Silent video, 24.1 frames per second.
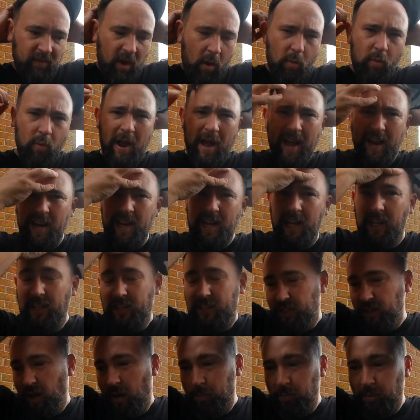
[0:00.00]
Rain nearly
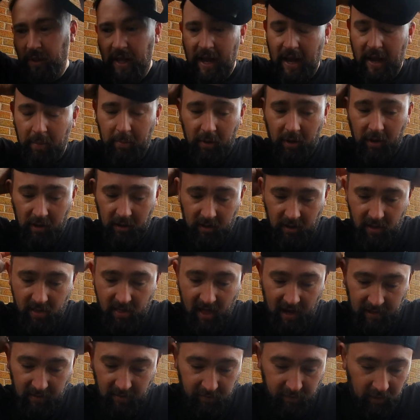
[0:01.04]
stopped play, but
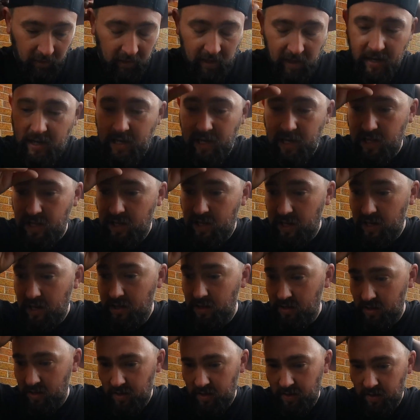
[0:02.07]
thankfully
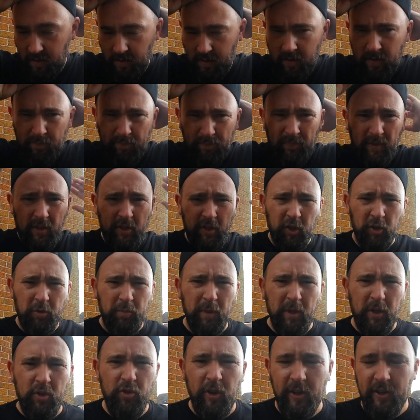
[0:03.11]
it's just
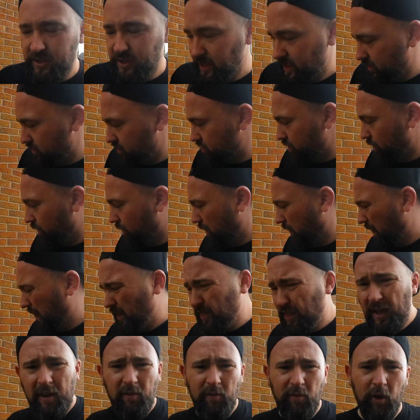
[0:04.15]
been drizzling. So I
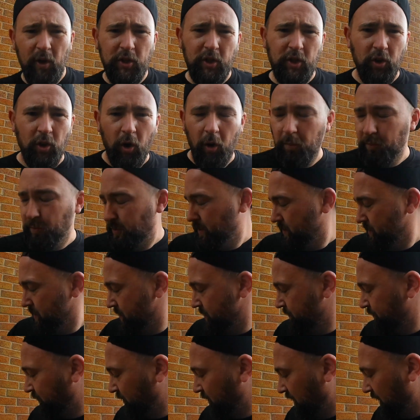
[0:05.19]
think first up,
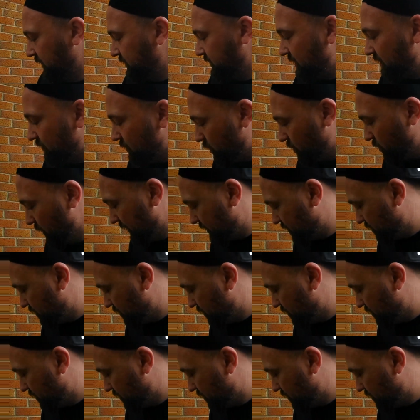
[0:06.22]
let's have a quick